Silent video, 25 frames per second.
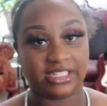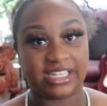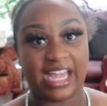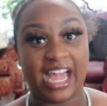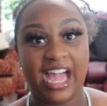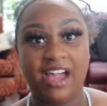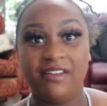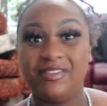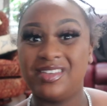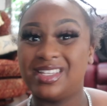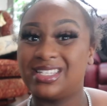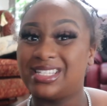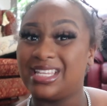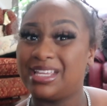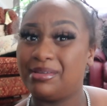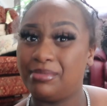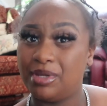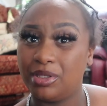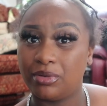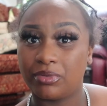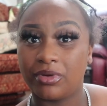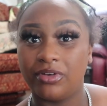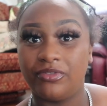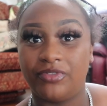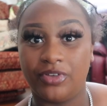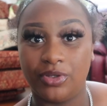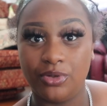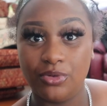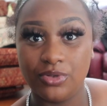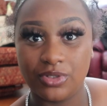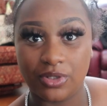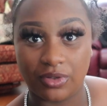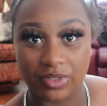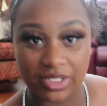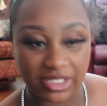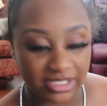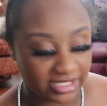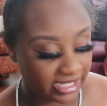I haven't seen many reviews
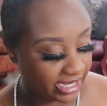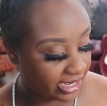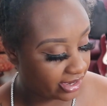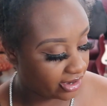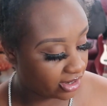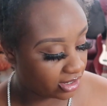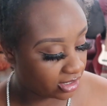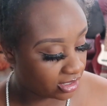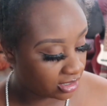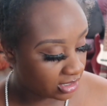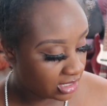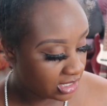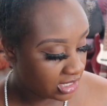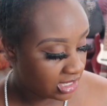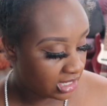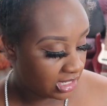on this hair.